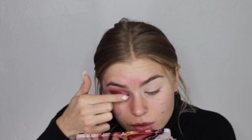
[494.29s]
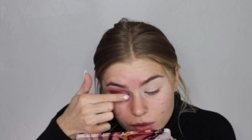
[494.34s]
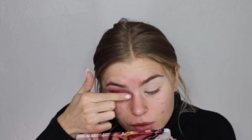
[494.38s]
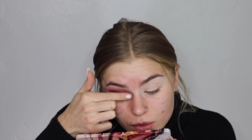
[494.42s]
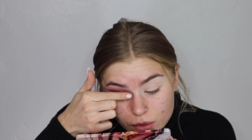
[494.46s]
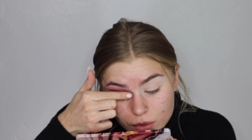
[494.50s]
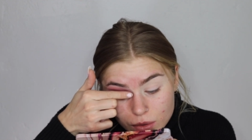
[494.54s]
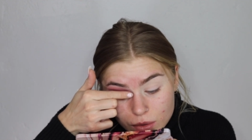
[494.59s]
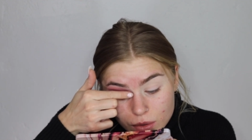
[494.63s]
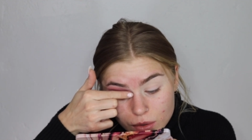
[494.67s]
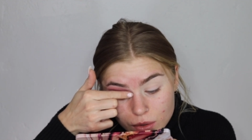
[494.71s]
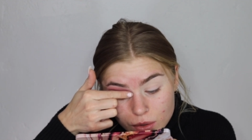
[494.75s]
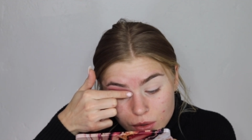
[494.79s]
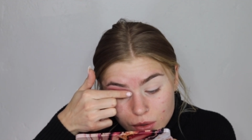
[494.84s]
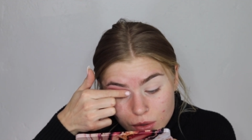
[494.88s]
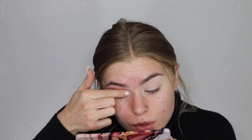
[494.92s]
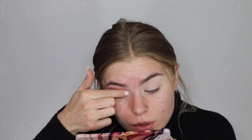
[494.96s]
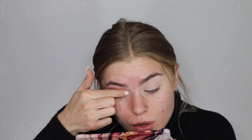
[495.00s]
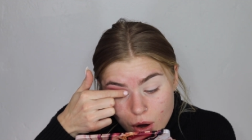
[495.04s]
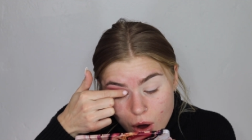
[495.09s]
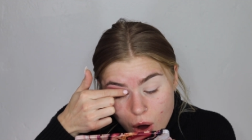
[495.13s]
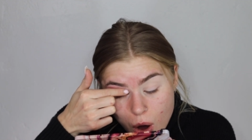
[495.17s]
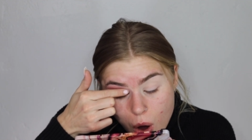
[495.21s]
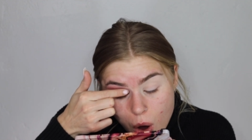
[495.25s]

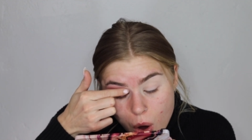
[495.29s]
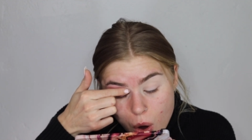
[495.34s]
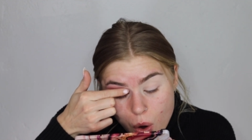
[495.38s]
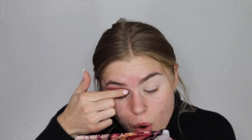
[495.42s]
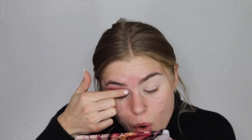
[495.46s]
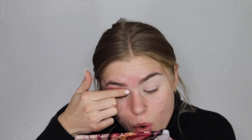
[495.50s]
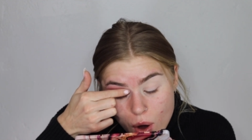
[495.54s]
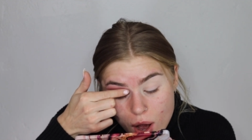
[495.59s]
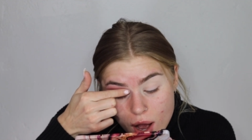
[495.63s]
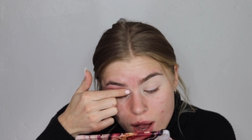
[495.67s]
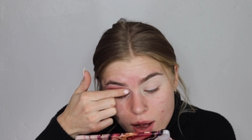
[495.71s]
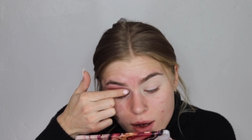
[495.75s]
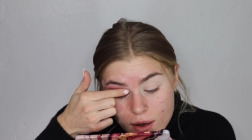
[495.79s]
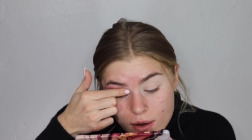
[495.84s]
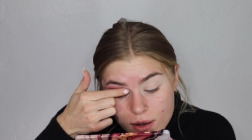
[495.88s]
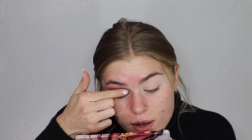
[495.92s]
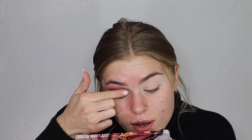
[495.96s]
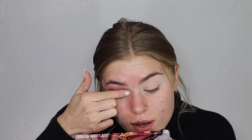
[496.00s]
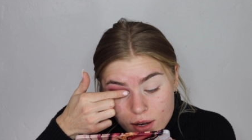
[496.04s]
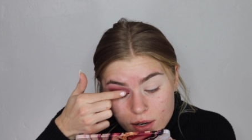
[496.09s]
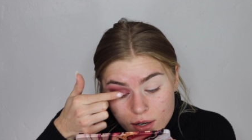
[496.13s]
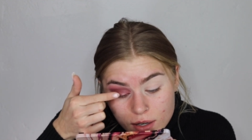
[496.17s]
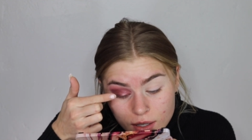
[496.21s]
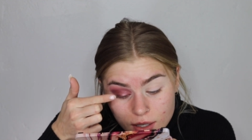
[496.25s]
Ooh, oh,
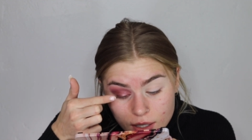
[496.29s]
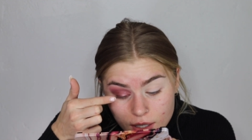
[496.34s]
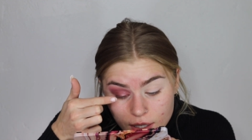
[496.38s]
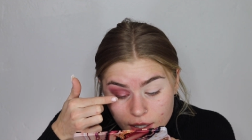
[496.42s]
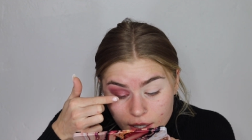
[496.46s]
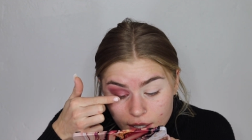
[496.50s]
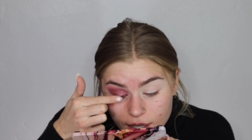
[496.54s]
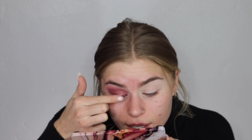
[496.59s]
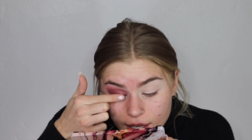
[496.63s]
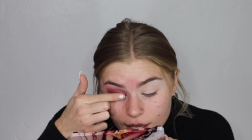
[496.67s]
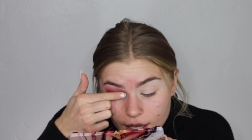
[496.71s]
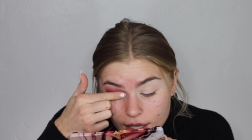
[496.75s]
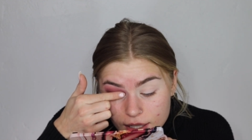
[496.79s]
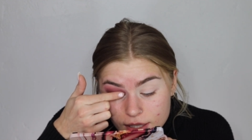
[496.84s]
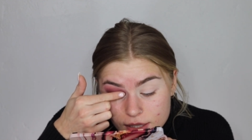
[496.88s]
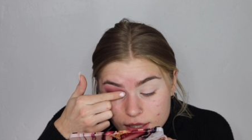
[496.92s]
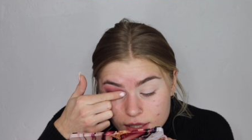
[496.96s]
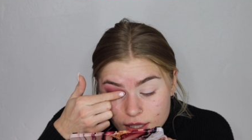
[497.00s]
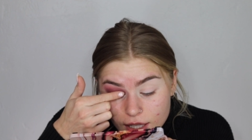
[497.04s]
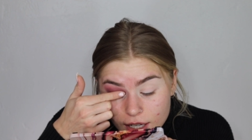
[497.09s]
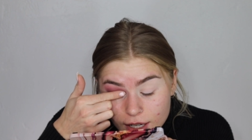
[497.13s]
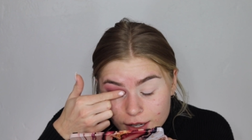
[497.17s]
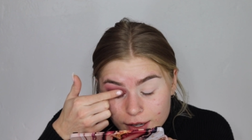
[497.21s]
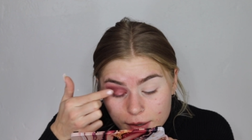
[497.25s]
it
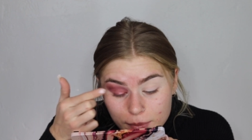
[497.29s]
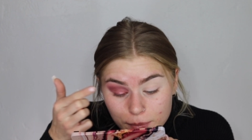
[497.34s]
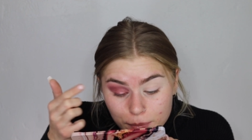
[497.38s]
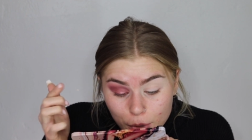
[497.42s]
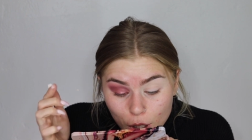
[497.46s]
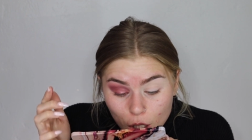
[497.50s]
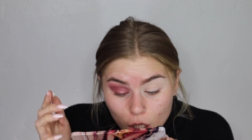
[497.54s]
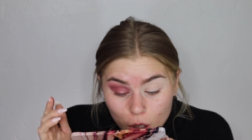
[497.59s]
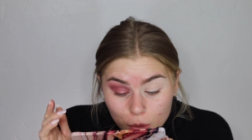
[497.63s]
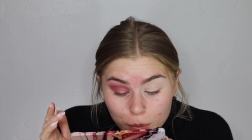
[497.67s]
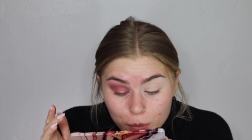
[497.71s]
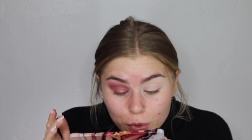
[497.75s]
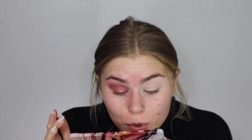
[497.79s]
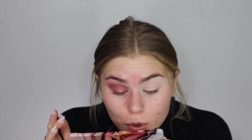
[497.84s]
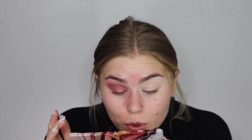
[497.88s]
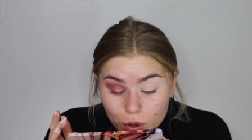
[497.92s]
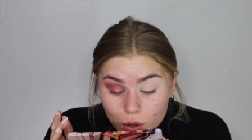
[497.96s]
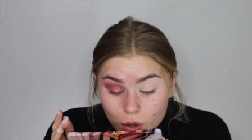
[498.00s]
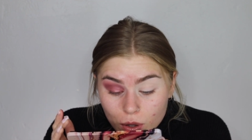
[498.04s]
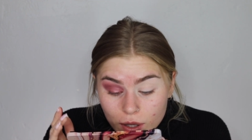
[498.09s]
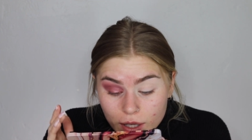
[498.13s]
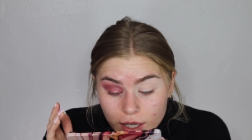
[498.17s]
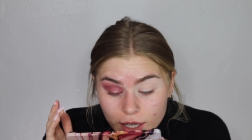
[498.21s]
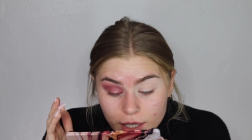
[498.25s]
has like
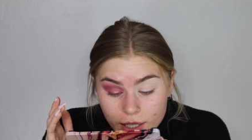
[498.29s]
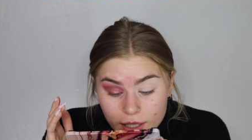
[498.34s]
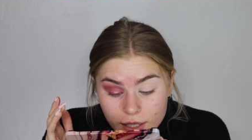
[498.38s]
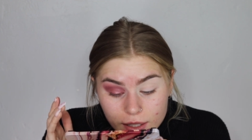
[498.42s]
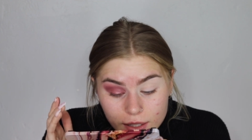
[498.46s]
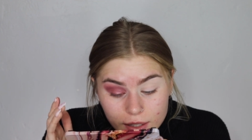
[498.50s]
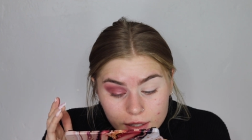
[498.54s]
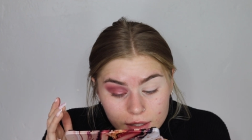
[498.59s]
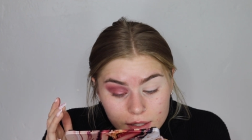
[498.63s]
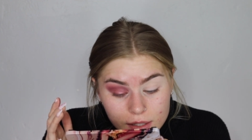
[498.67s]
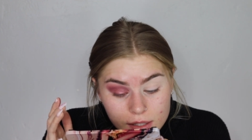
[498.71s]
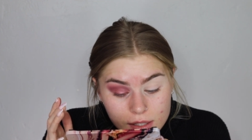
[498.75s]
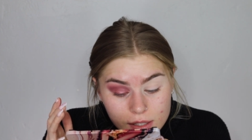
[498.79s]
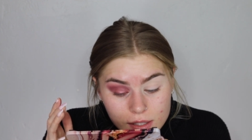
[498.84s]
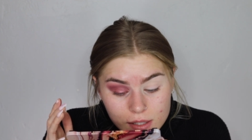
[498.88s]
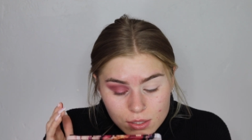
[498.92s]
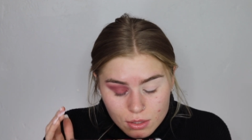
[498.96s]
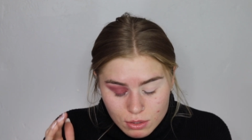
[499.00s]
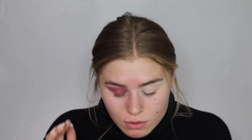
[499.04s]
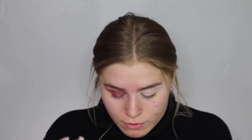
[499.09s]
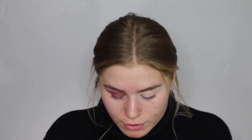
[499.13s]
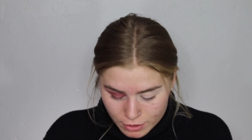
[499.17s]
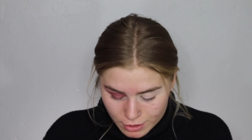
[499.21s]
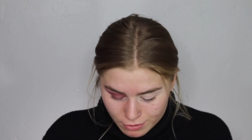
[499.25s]
purple and
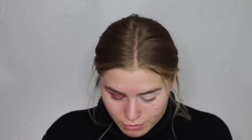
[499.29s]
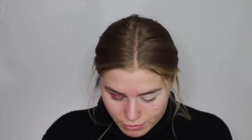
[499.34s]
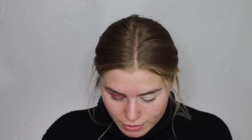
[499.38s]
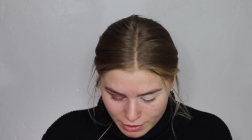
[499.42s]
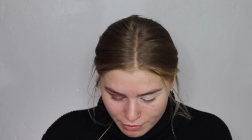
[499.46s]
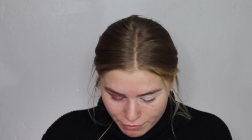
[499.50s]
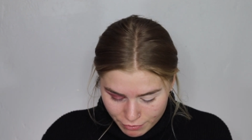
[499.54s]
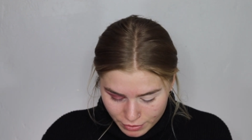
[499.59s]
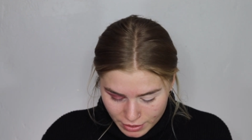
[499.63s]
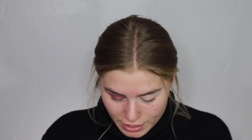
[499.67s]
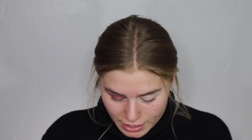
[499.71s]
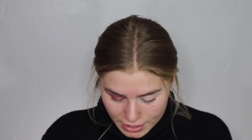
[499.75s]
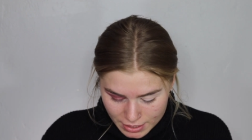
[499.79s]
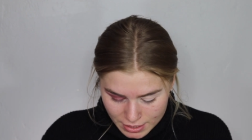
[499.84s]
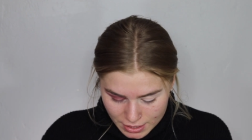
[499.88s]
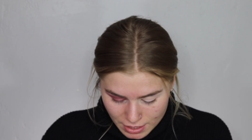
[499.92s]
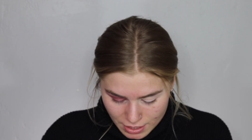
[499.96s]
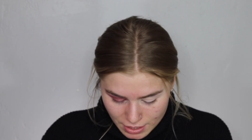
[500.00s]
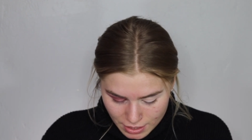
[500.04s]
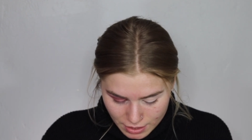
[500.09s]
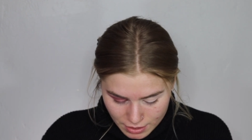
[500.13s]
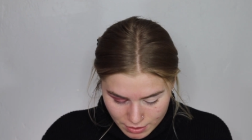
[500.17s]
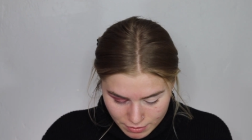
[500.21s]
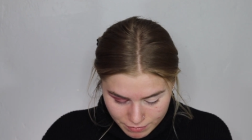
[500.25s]
silver reflex
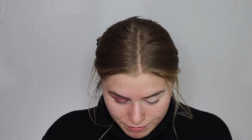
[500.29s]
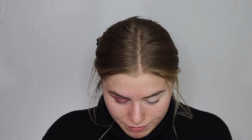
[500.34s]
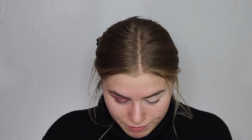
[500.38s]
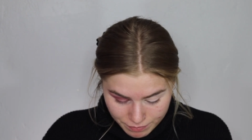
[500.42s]
in it.